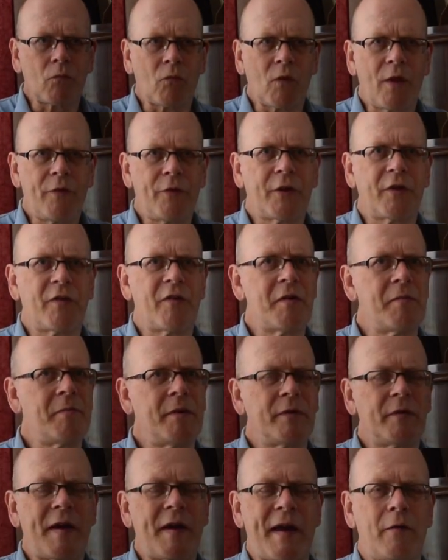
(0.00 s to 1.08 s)
And the
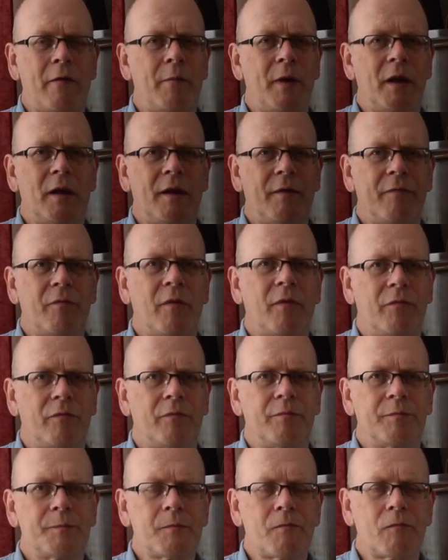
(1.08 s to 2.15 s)
caramel,
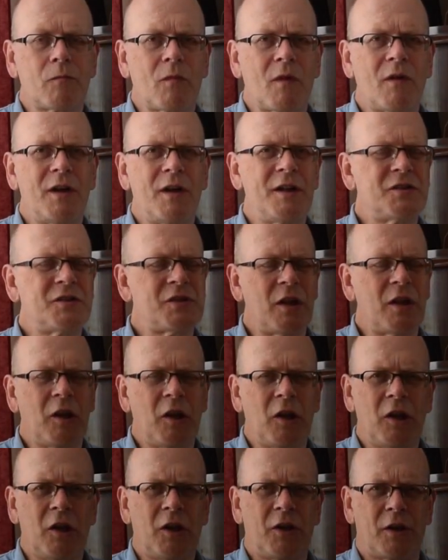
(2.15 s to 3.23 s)
it's a
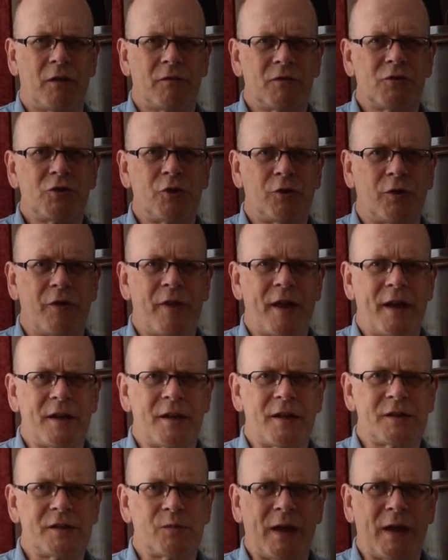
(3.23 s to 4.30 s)
lot of sugar there
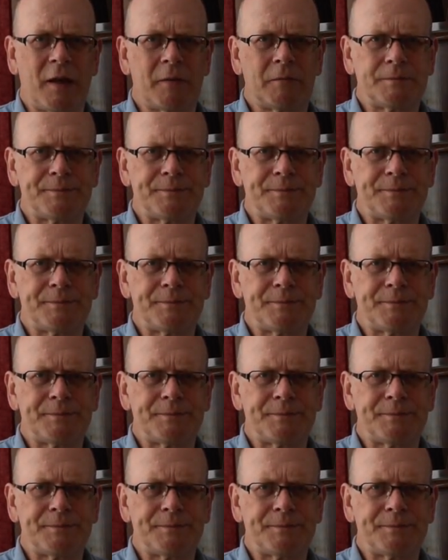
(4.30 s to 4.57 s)
as well.